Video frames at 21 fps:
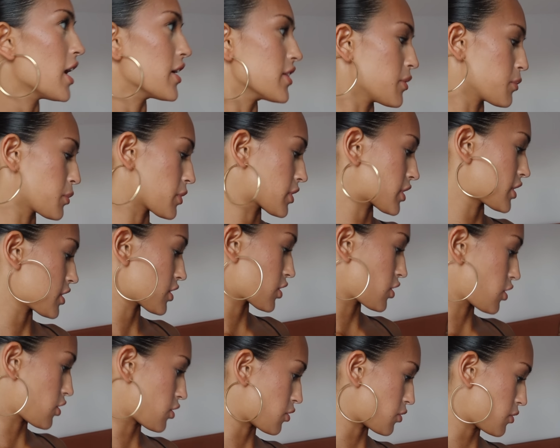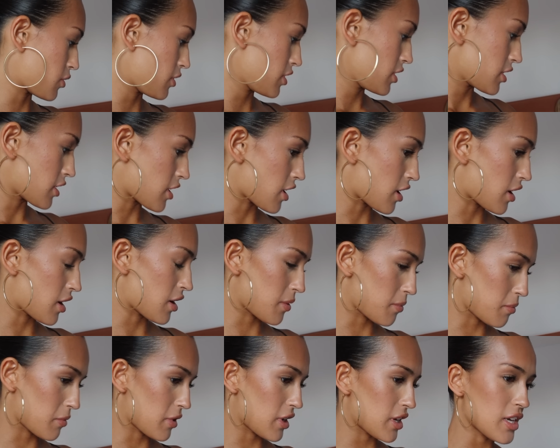And then we're gonna go
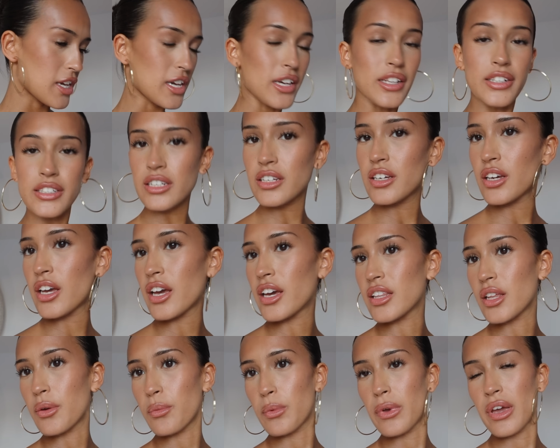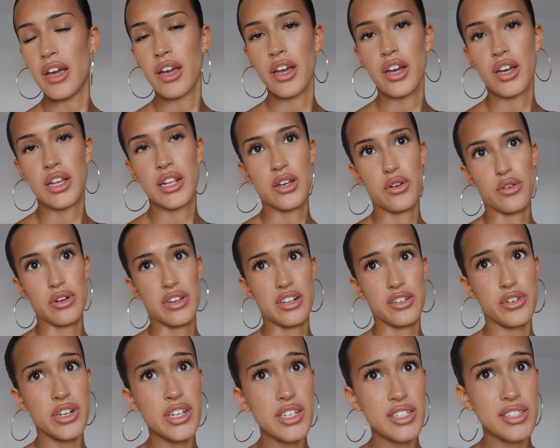eat, and then we're gonna go get
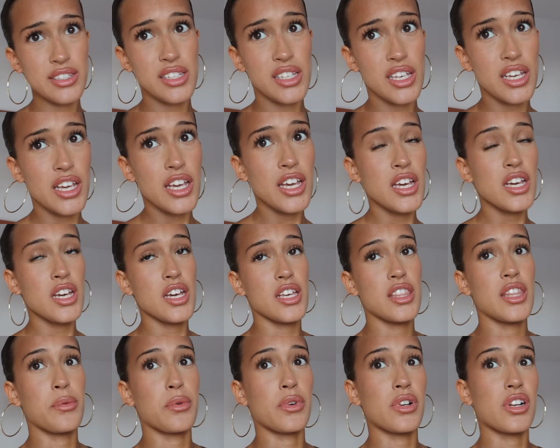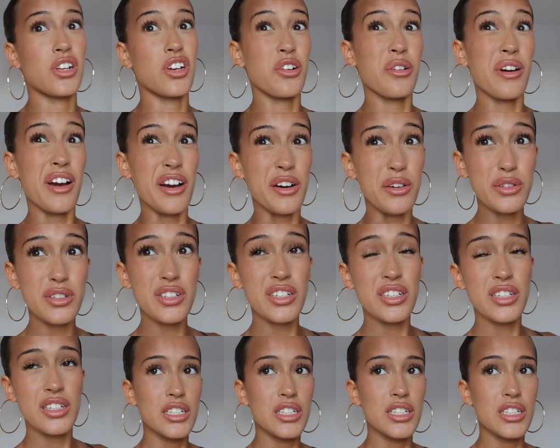drinks, and then we're gonna go out.